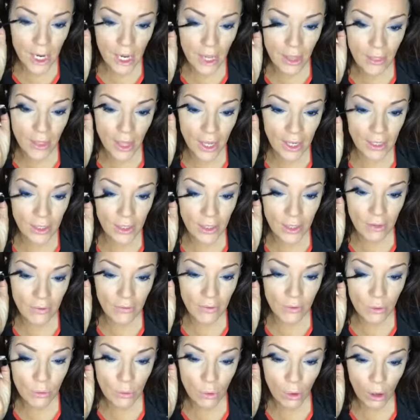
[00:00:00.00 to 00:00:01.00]
that give
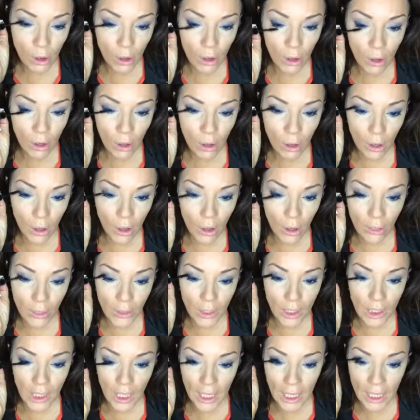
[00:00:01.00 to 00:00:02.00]
you all the
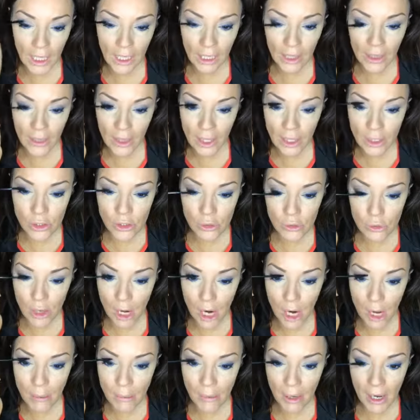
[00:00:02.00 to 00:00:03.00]
length and
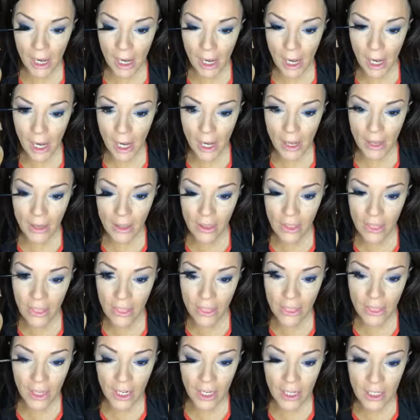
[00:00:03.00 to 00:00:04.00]
drama and
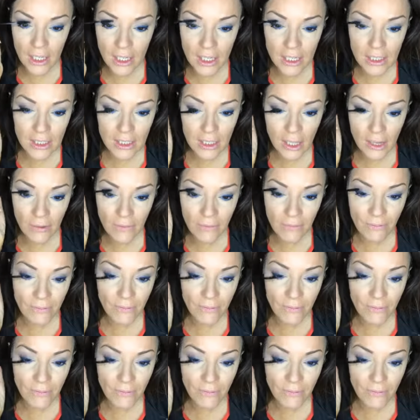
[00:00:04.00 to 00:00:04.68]
thickness and